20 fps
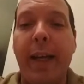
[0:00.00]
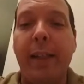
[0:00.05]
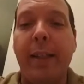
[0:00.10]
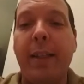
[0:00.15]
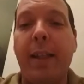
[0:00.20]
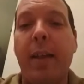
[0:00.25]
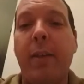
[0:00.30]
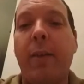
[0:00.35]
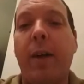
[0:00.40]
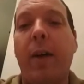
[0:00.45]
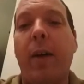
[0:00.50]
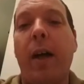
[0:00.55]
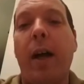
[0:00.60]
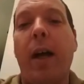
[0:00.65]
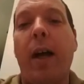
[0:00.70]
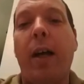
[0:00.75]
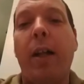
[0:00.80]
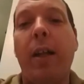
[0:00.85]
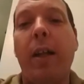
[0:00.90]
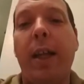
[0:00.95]
instead of our
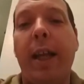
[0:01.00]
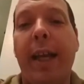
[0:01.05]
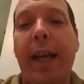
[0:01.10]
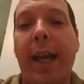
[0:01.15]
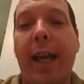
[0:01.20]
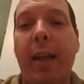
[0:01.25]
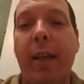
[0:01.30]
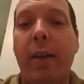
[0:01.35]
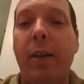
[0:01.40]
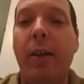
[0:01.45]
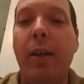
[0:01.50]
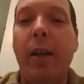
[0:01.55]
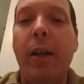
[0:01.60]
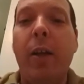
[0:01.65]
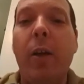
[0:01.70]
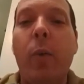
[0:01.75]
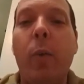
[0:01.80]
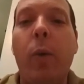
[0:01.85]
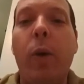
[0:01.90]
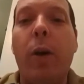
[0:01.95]
holiday gala,
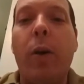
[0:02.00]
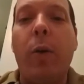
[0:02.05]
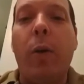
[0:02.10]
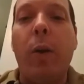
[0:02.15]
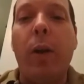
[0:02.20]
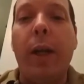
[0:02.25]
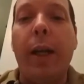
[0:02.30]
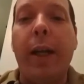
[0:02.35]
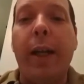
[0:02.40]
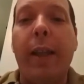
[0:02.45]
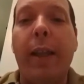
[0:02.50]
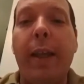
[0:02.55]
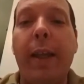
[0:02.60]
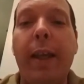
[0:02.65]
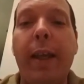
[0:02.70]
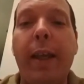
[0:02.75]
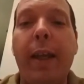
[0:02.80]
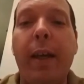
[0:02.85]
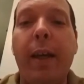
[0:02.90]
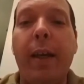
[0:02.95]
we're calling it
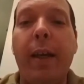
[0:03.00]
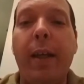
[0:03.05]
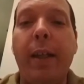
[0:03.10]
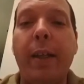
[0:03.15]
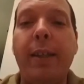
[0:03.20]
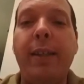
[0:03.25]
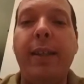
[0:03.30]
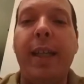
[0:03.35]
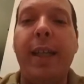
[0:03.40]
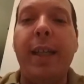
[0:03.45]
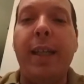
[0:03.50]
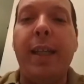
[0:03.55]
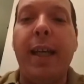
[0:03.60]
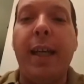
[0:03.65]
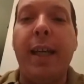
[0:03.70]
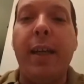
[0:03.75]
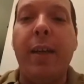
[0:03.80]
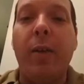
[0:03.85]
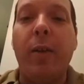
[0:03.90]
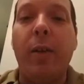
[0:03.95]
the
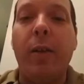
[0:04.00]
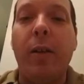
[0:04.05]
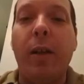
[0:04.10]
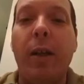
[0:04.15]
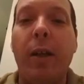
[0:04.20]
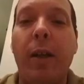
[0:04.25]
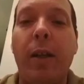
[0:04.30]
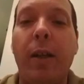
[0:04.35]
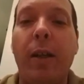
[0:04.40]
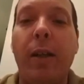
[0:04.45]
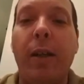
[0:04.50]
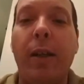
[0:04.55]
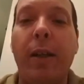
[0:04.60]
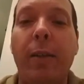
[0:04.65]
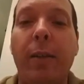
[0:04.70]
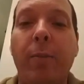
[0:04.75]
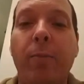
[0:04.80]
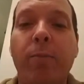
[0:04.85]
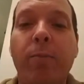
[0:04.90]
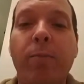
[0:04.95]

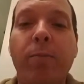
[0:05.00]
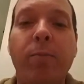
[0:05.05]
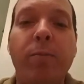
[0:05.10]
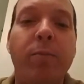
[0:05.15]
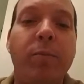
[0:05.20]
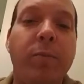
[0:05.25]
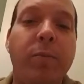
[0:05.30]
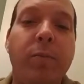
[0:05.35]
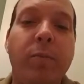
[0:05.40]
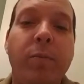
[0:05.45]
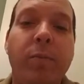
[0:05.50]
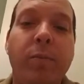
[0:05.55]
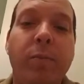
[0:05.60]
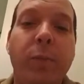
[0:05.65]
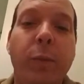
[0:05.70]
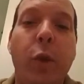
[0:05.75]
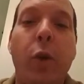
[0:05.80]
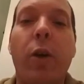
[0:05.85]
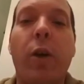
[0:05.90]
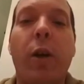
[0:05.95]
Centennial
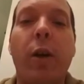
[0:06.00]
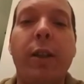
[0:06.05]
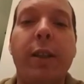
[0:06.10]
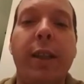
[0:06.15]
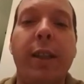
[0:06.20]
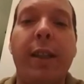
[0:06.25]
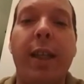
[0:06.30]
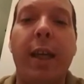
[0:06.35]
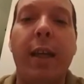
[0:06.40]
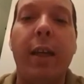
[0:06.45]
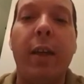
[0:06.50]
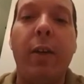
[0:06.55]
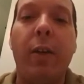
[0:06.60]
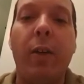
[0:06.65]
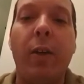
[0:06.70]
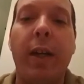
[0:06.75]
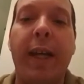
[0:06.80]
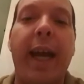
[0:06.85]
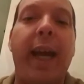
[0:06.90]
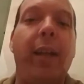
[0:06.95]
New York Guard
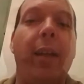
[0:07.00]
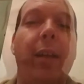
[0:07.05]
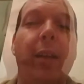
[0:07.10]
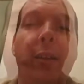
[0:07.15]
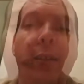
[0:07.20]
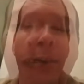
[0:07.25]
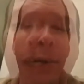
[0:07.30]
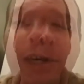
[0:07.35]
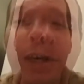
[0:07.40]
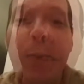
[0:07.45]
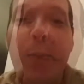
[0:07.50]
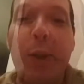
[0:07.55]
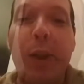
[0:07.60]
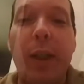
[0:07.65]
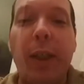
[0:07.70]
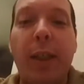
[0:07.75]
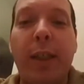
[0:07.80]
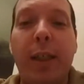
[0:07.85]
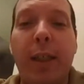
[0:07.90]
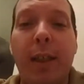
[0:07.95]
Centennial Gala.
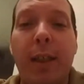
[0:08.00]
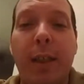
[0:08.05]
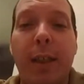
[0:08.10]
Plus,